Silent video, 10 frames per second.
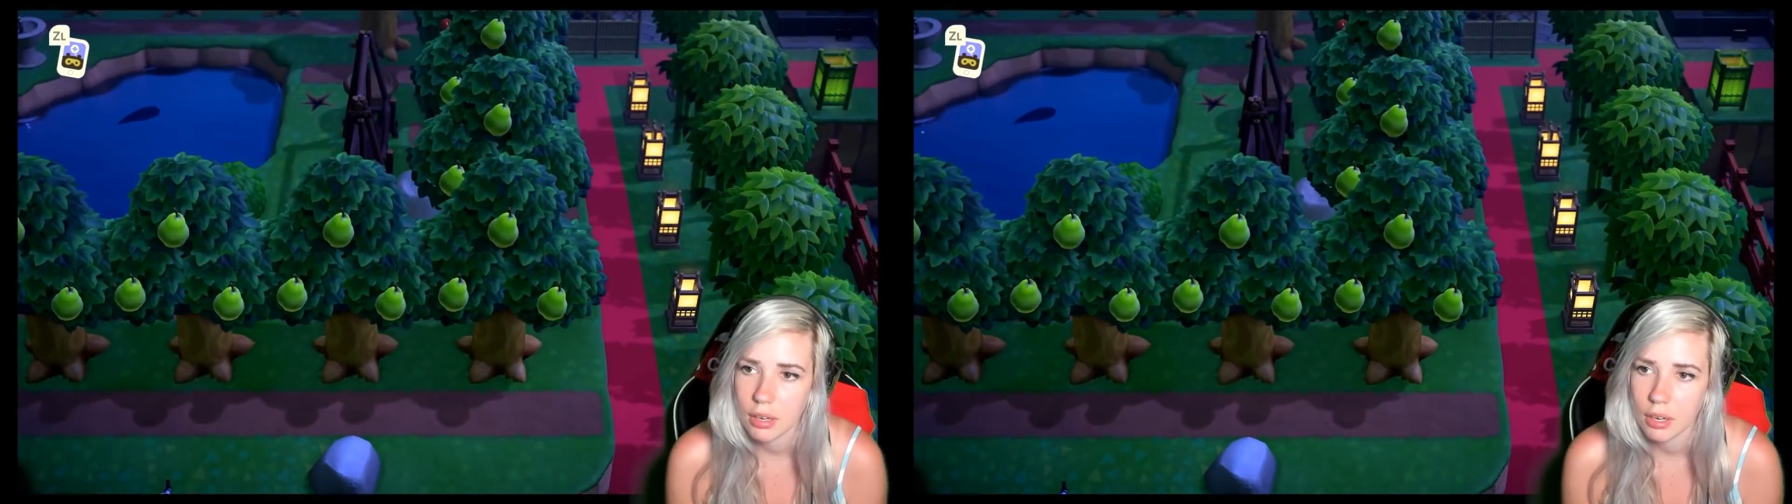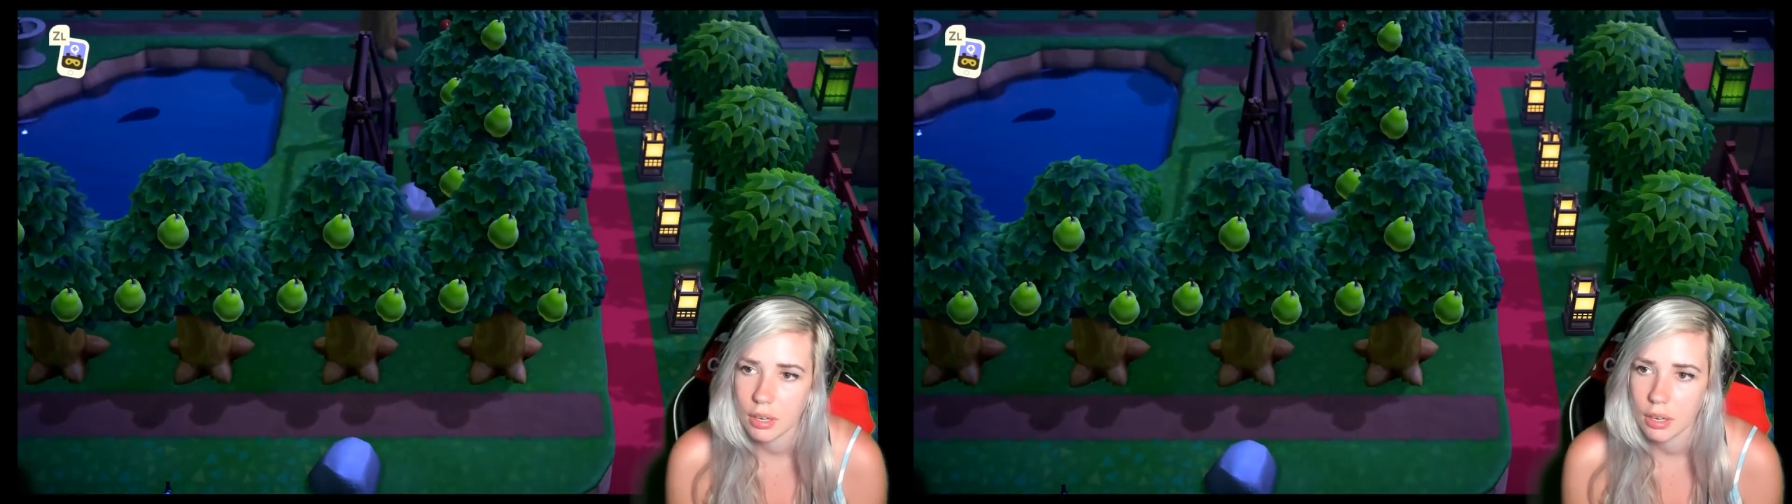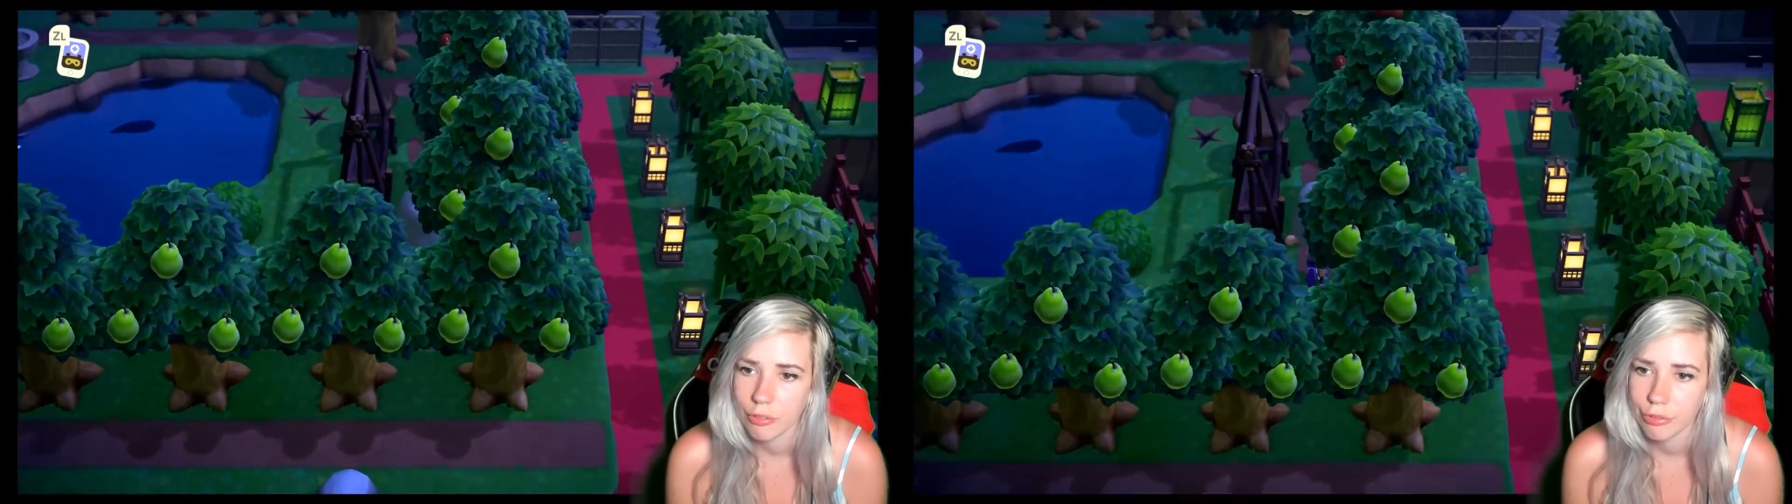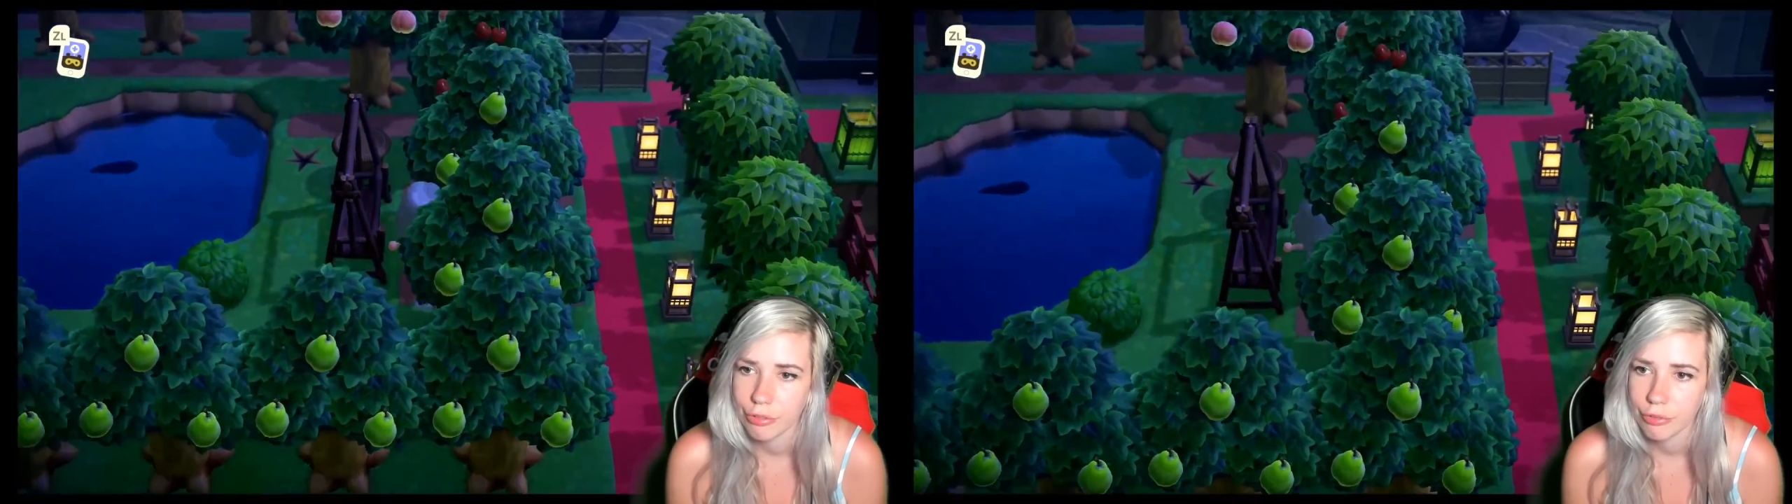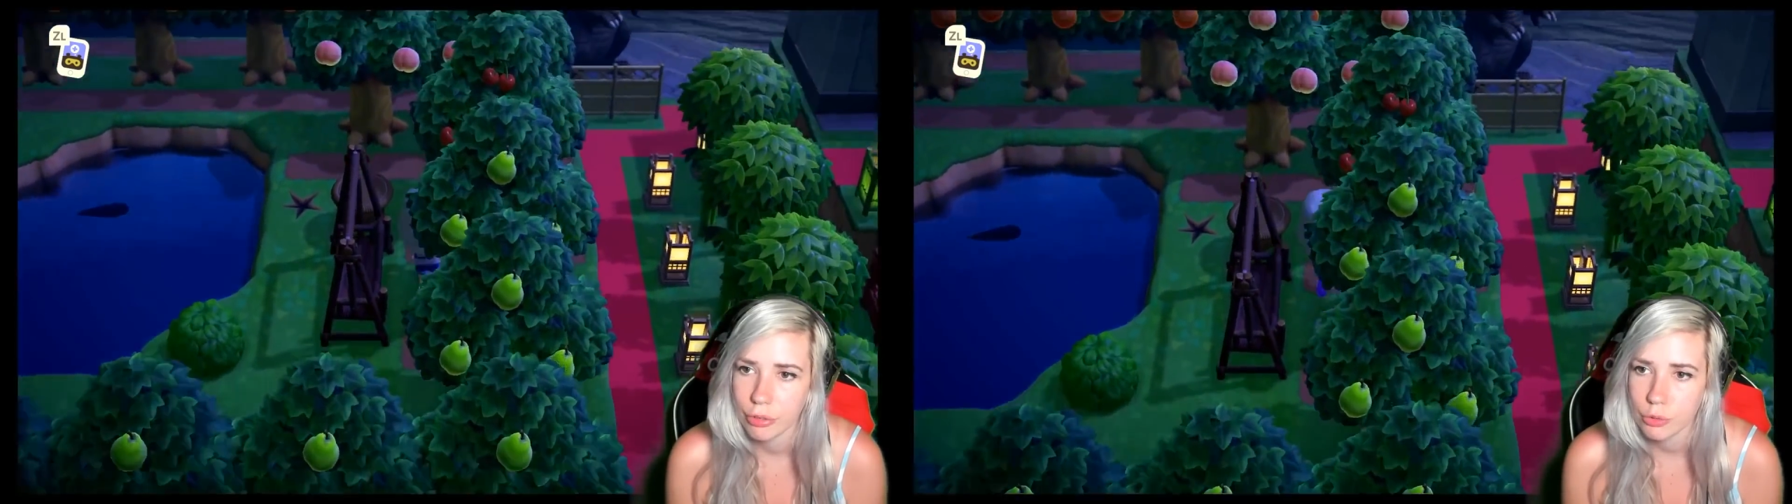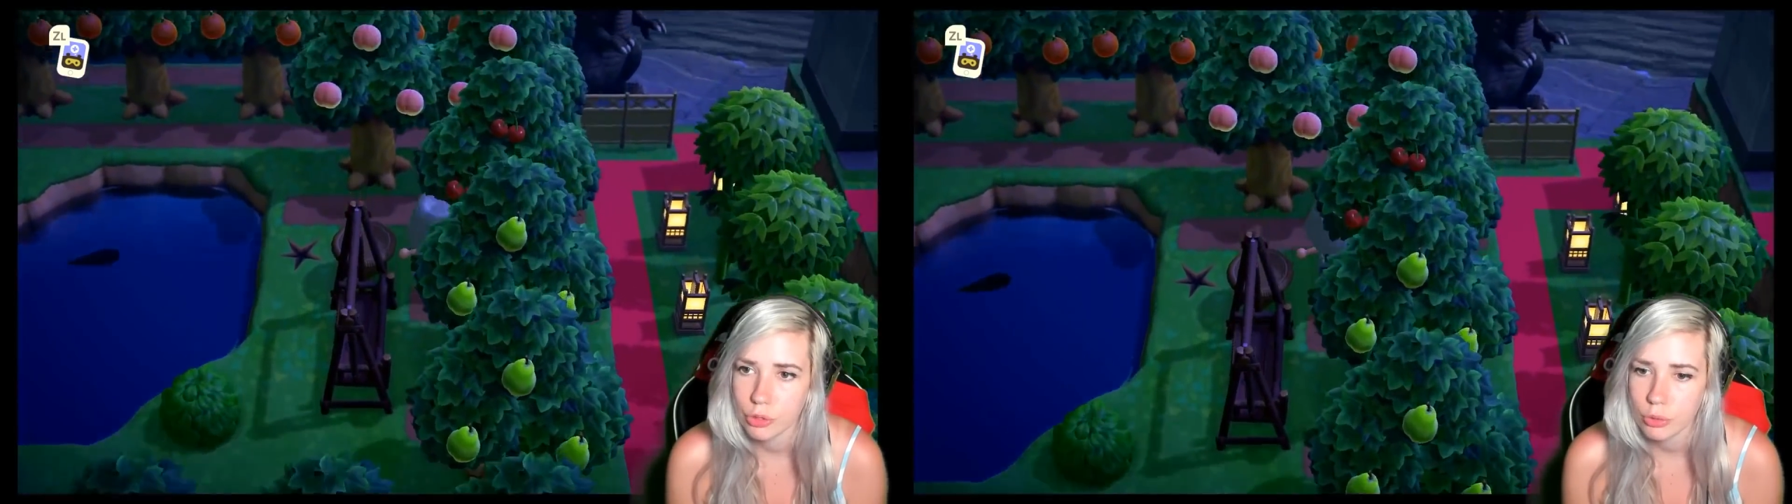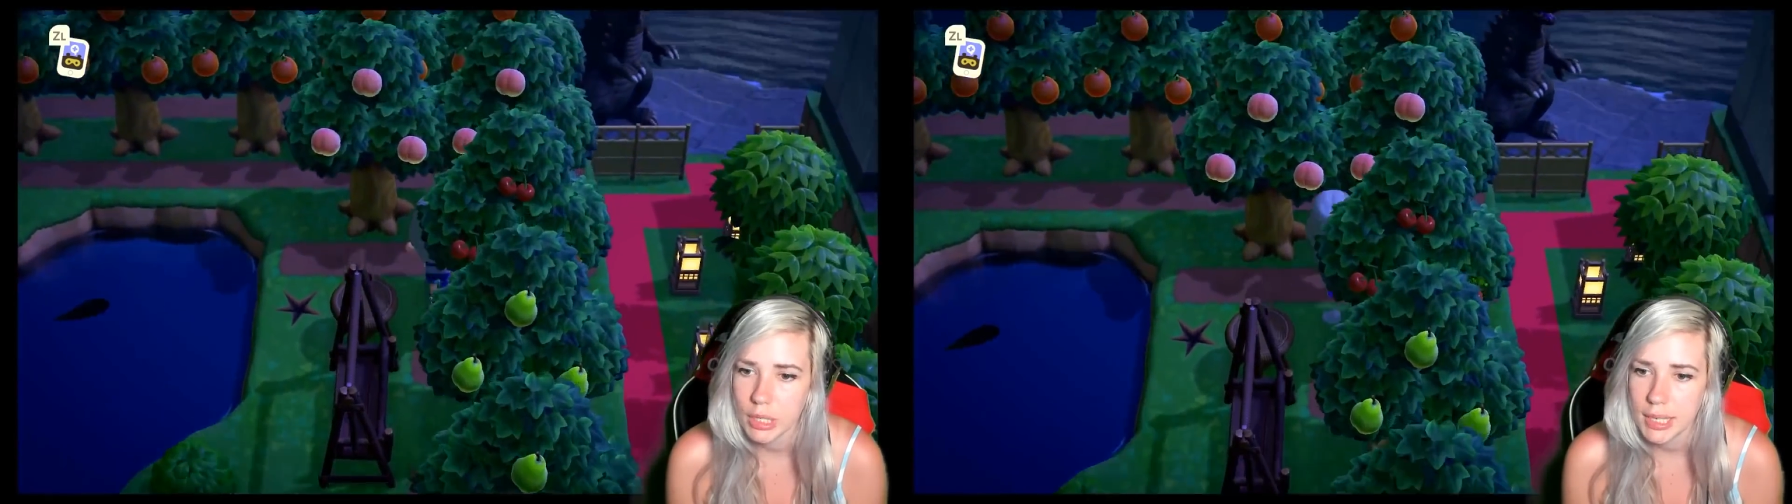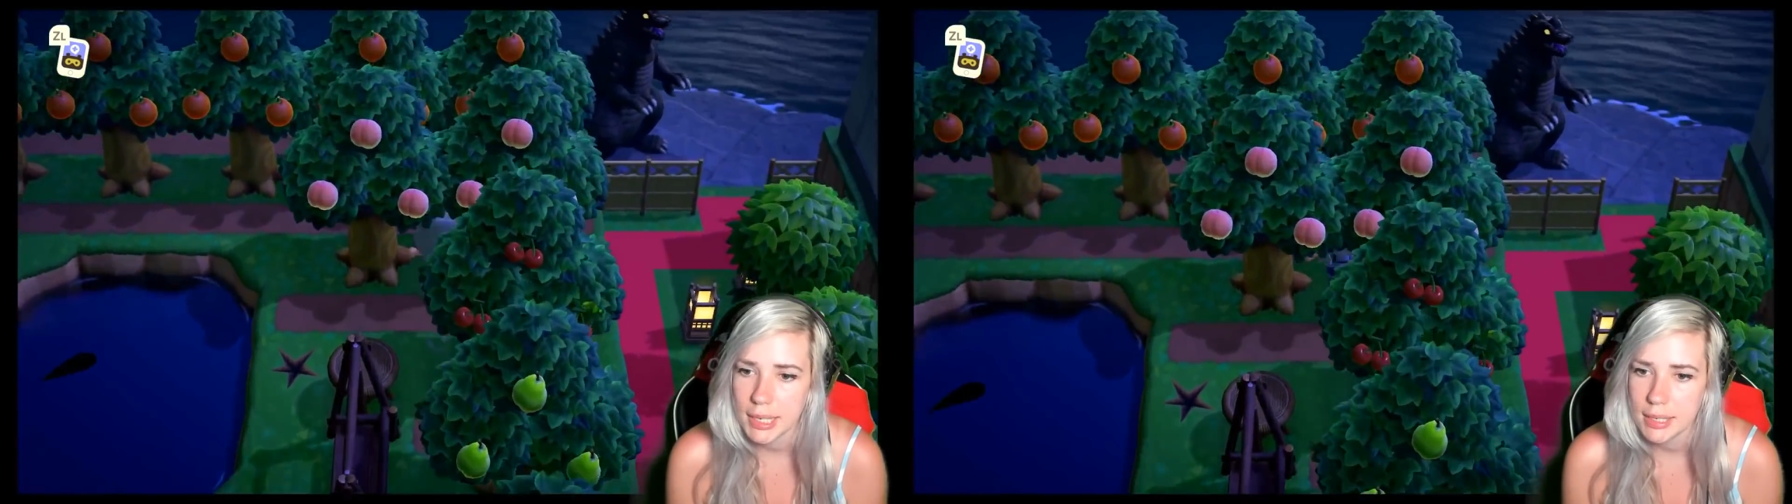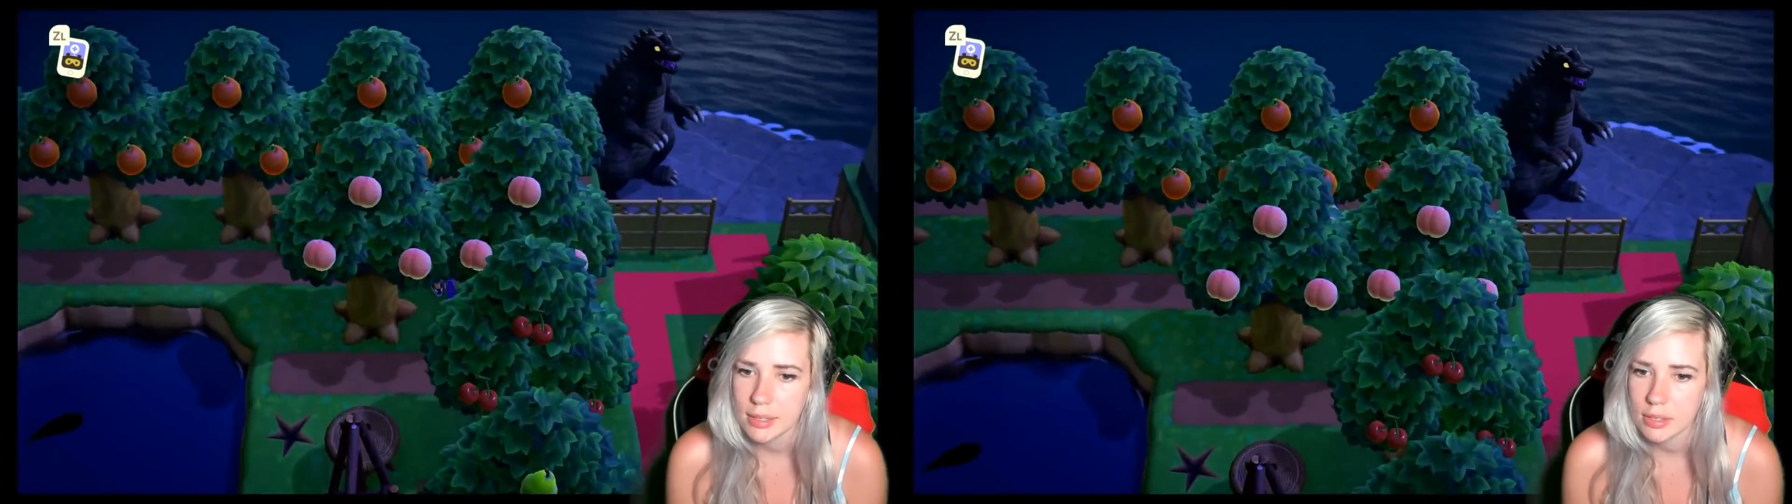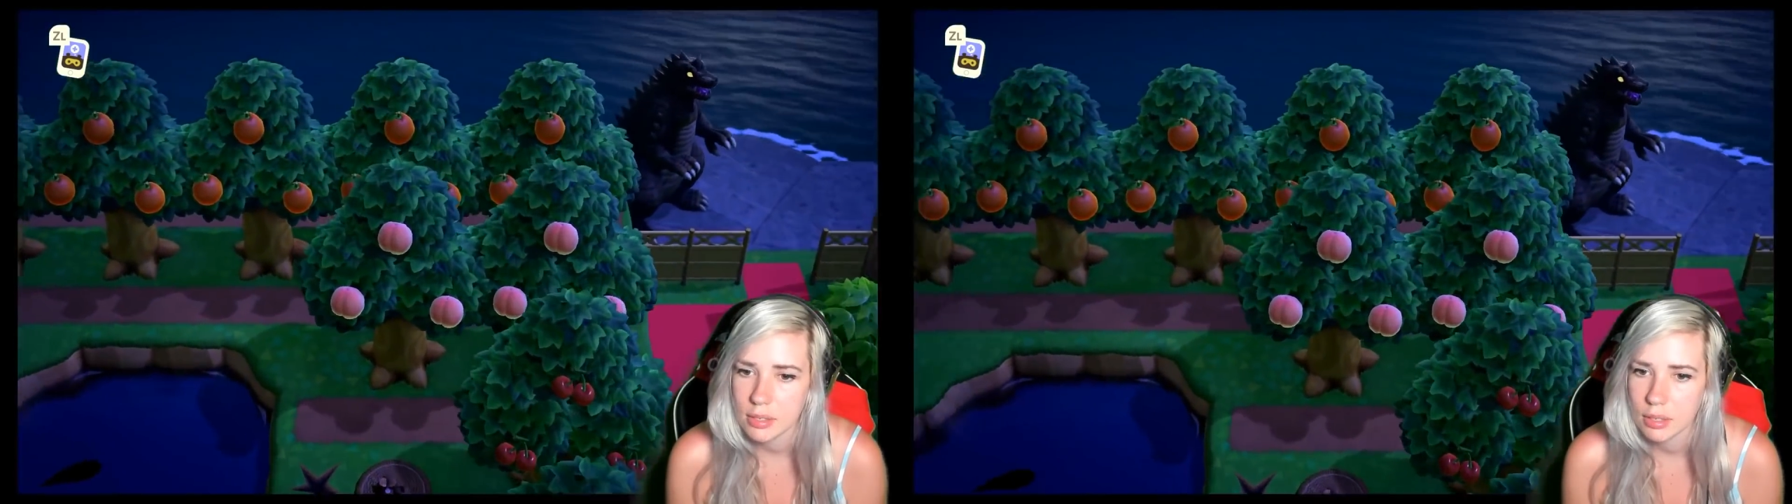of fruit trees,